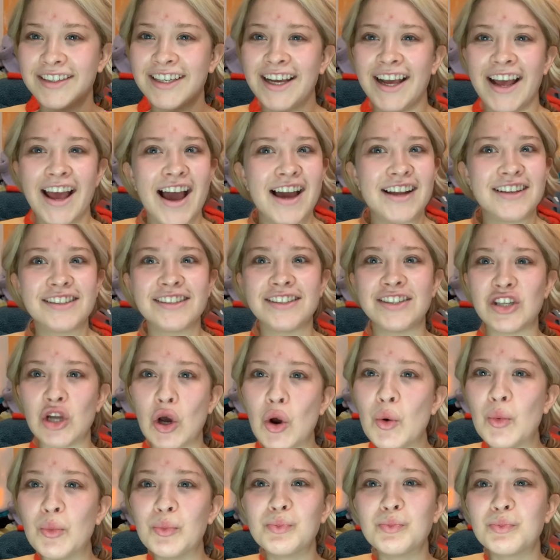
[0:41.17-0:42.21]
I just
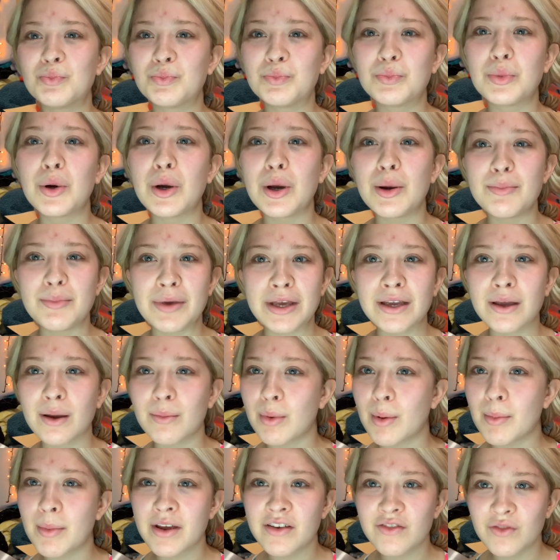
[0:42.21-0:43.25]
don't put makeup
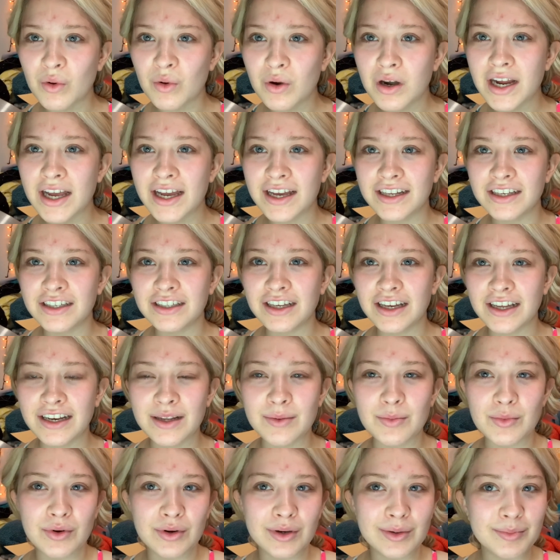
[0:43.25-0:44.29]
on my forehead
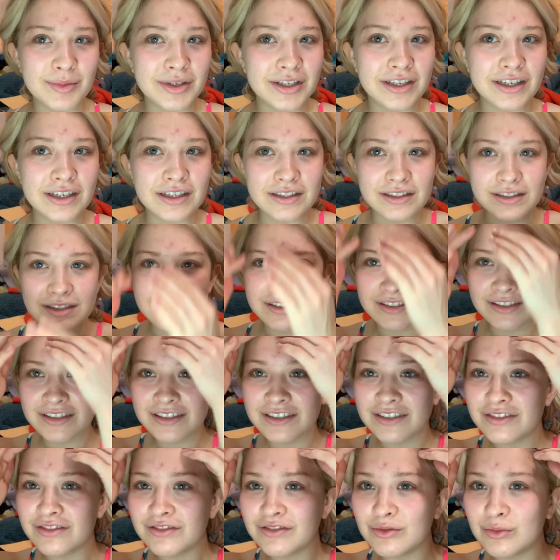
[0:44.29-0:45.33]
anymore because
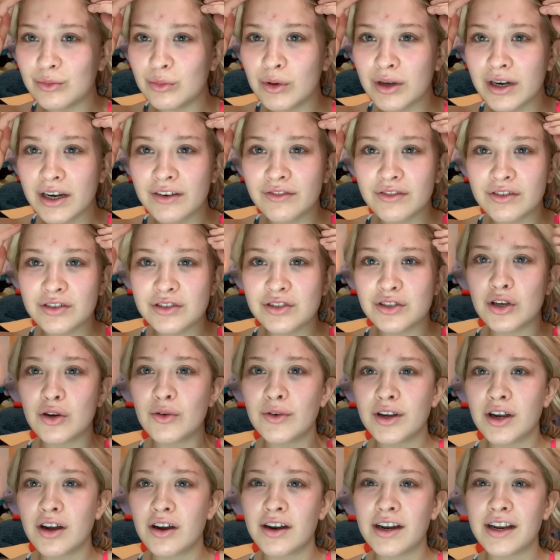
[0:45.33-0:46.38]
of whatever's
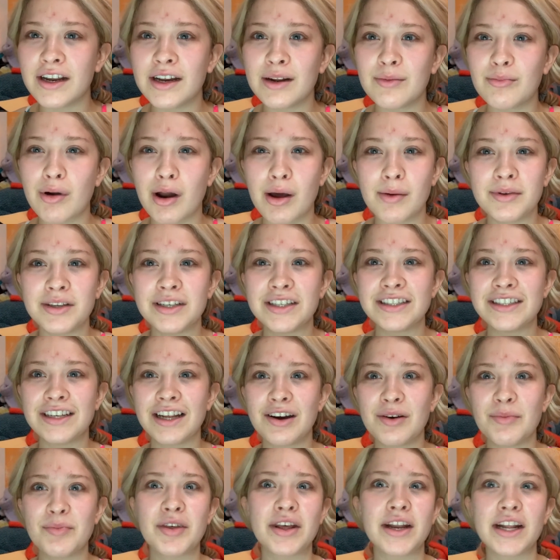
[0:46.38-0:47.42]
going on, and it probably didn't
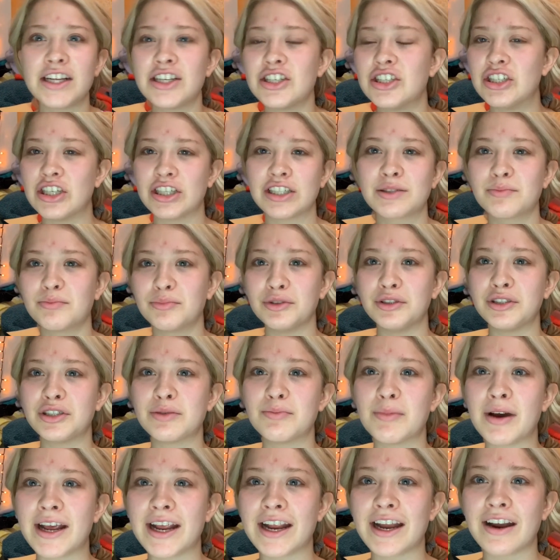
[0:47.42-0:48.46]
help that I just bleached
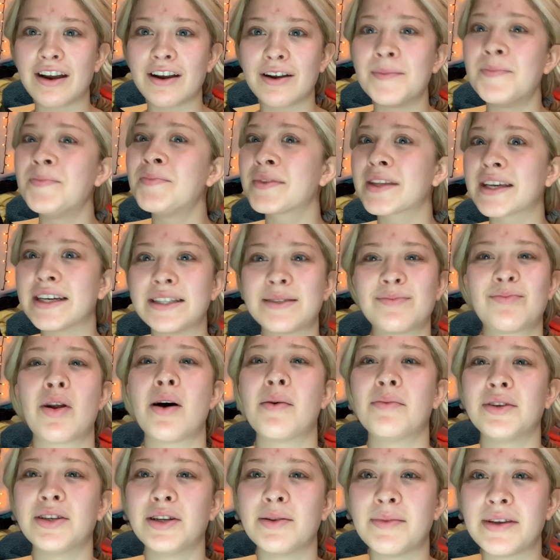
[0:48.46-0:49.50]
my hair. It's
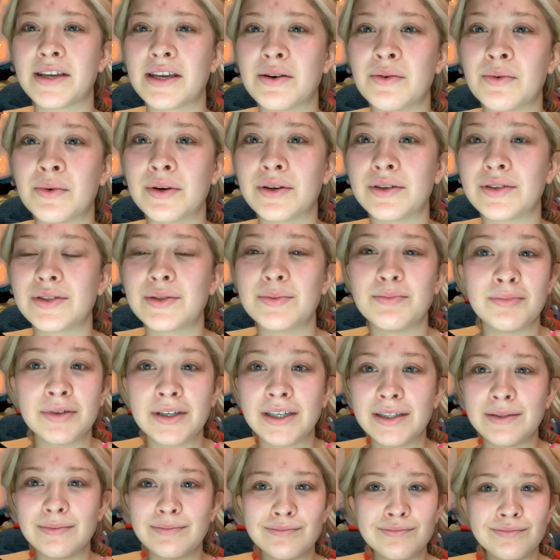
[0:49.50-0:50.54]
probably gonna make it worse,
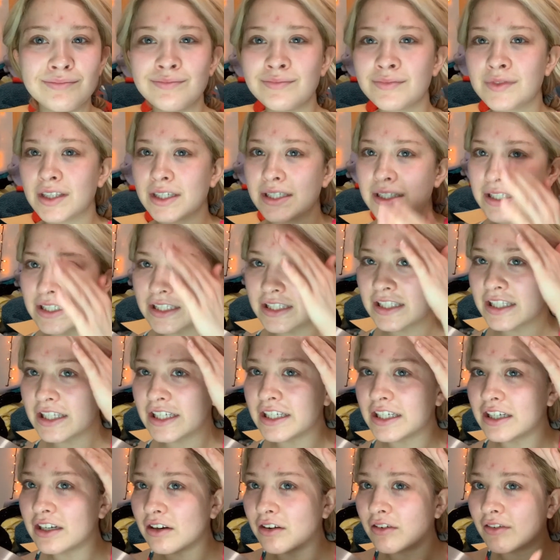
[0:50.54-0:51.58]
but because it's
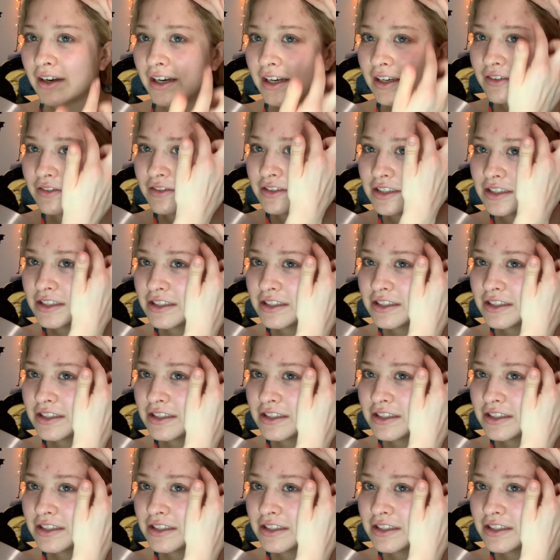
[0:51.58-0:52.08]
like around,